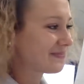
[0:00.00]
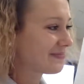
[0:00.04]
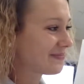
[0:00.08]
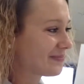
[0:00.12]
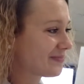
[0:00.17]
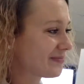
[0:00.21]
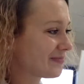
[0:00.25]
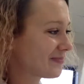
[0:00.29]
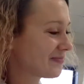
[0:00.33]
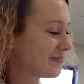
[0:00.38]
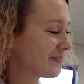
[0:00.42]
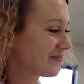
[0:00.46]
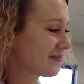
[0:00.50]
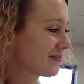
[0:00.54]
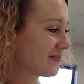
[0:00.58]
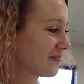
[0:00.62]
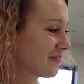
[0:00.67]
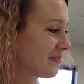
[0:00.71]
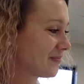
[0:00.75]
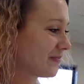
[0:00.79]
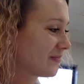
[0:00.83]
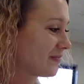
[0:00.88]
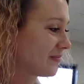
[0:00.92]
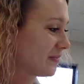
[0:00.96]

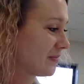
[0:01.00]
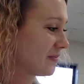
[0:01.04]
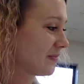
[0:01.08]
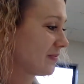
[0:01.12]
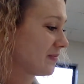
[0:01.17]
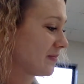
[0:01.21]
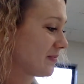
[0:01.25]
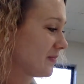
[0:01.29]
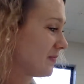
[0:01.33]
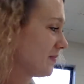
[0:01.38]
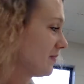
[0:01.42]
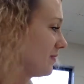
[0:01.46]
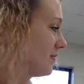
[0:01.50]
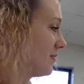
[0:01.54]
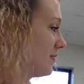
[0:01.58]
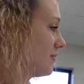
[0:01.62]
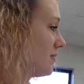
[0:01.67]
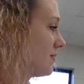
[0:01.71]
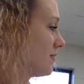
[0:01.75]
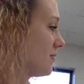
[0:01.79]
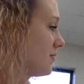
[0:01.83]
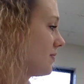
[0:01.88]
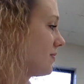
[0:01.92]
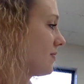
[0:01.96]

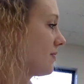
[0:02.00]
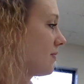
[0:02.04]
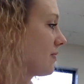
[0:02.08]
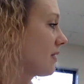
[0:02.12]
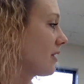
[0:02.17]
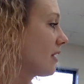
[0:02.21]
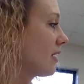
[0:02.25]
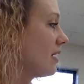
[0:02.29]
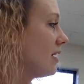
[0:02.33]
No one is speaking in this clip.